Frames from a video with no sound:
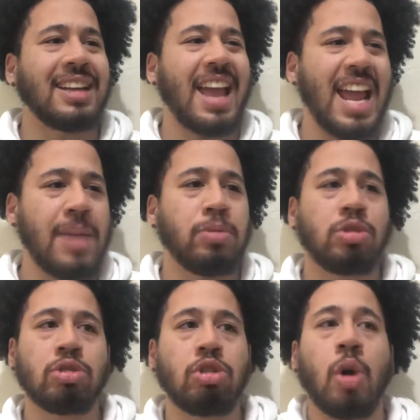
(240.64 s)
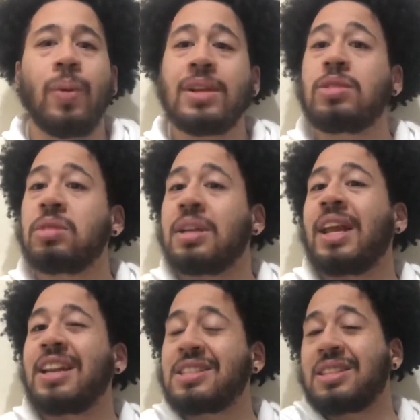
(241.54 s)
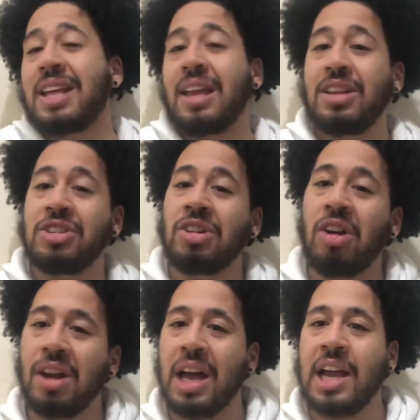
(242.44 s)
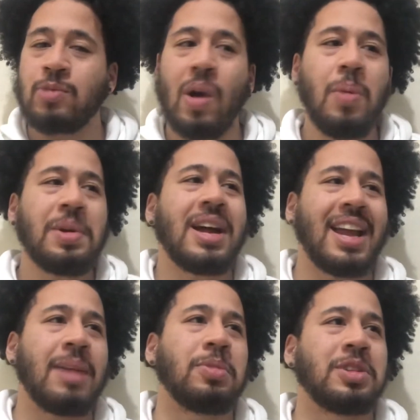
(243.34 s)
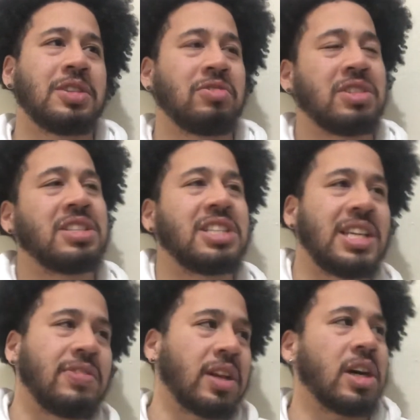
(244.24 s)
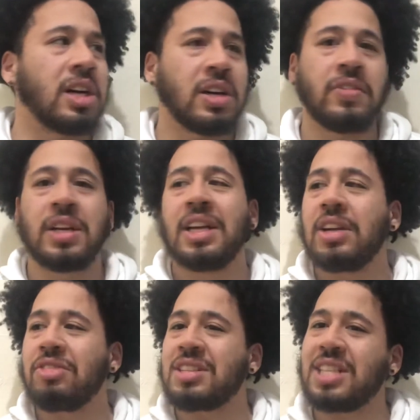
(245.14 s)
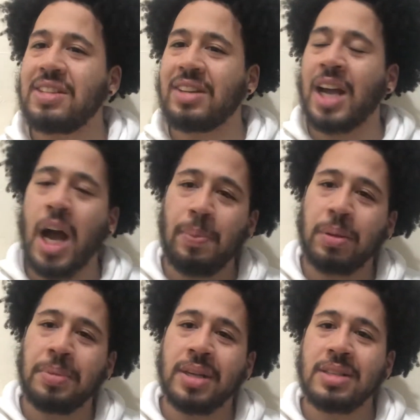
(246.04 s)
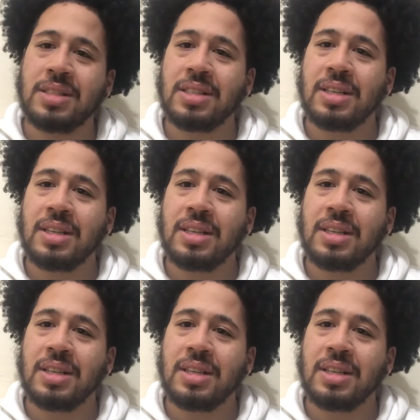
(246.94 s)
able to go into the next stage in our lives, why we're not able to receive love, receive compliments,